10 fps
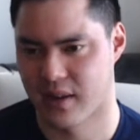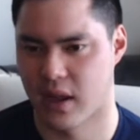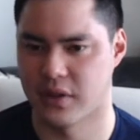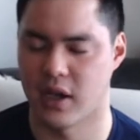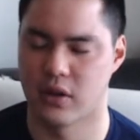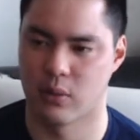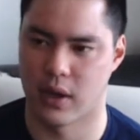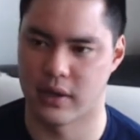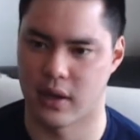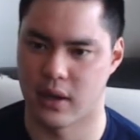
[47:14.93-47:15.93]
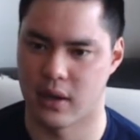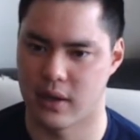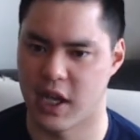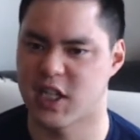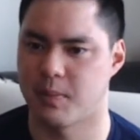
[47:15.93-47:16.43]
And the other one,
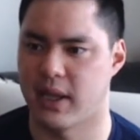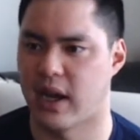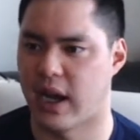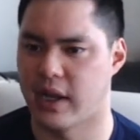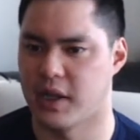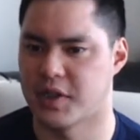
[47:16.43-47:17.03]
XBI,